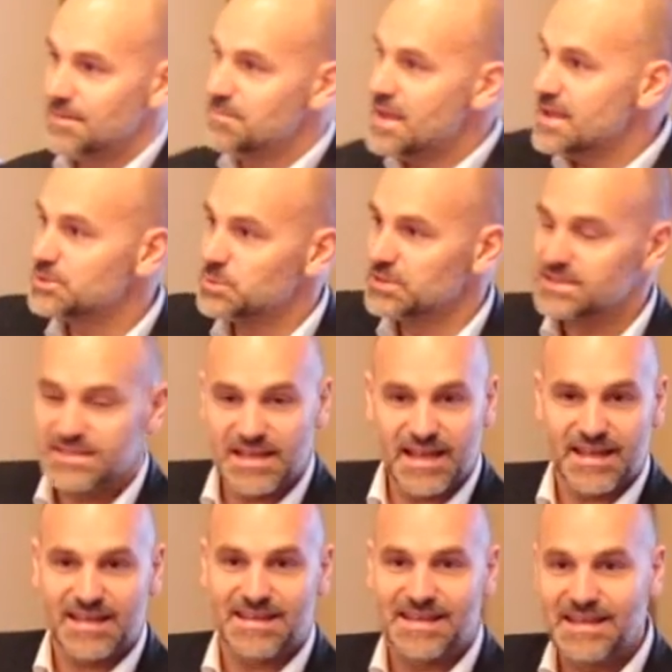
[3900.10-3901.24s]
It may as well
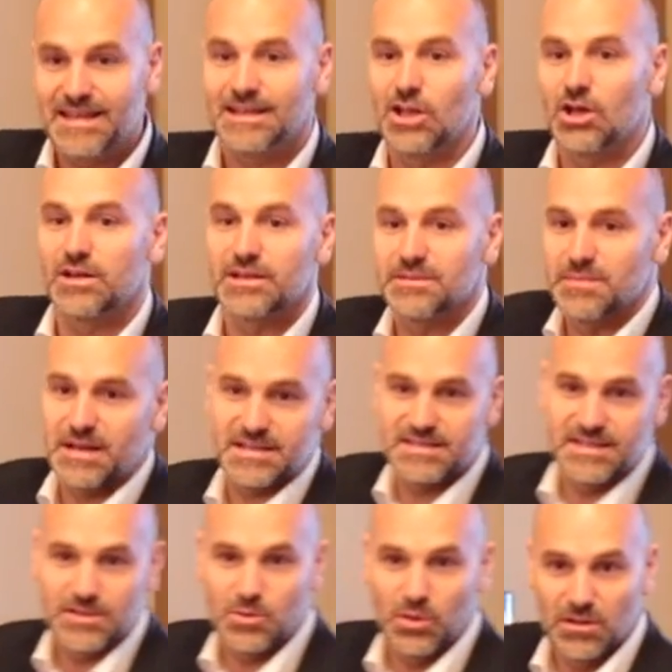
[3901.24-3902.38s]
say keylogger
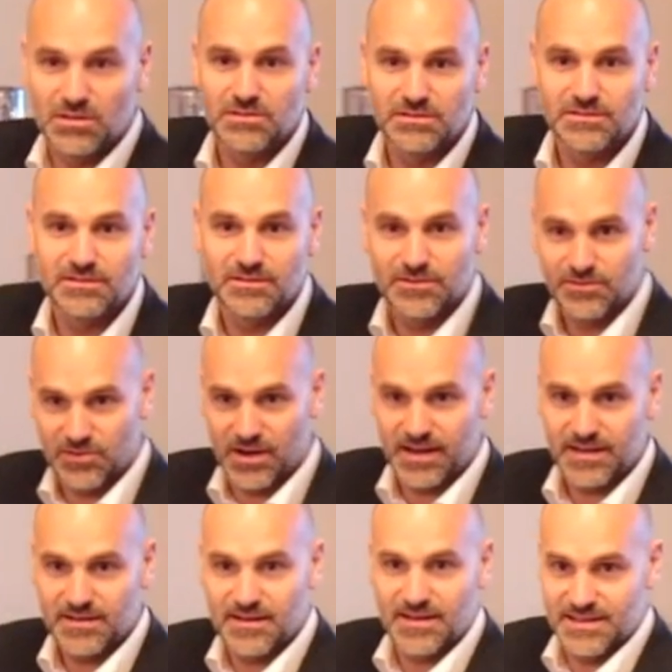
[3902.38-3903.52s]
MySQL,
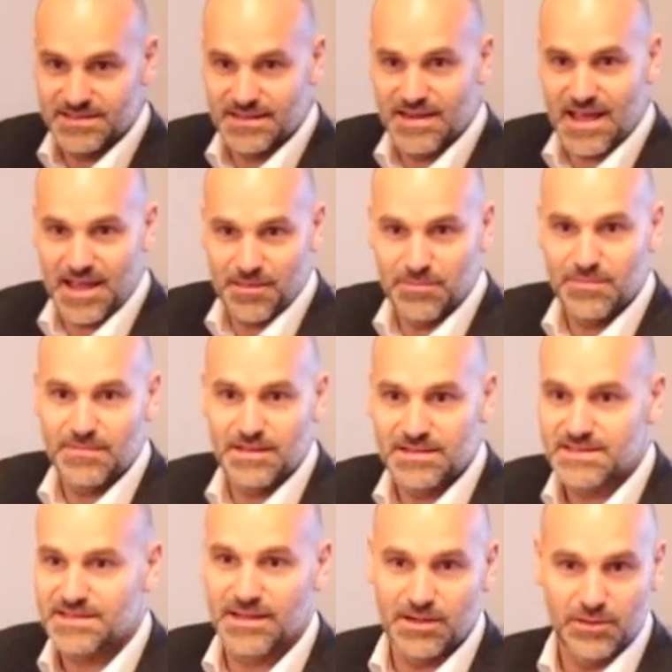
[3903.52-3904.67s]
right, as a name,
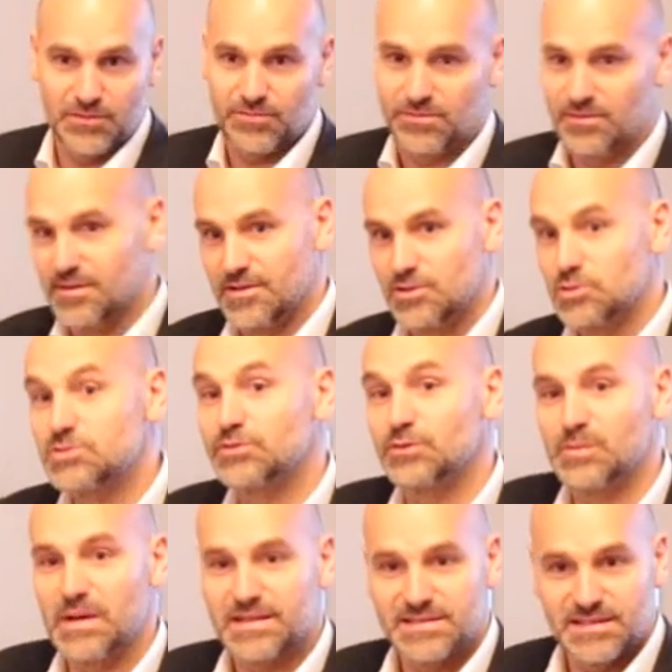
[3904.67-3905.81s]
instead of
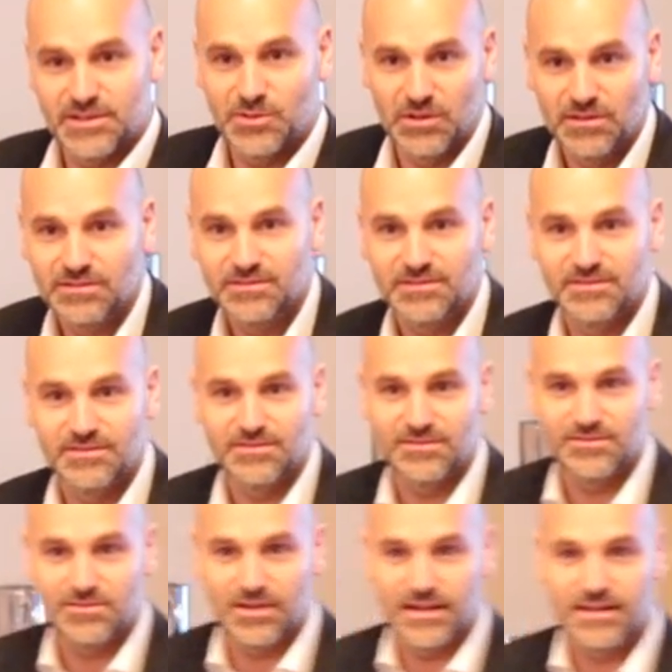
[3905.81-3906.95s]
useful MySQL,
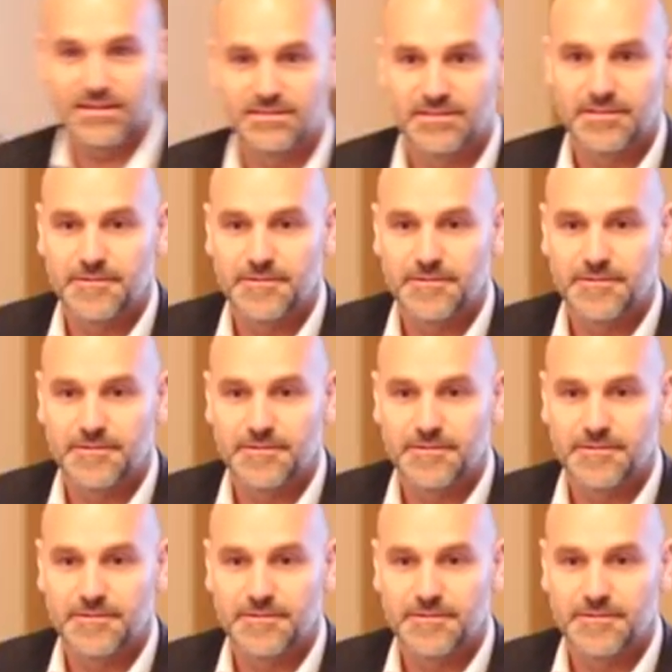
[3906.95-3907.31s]
right?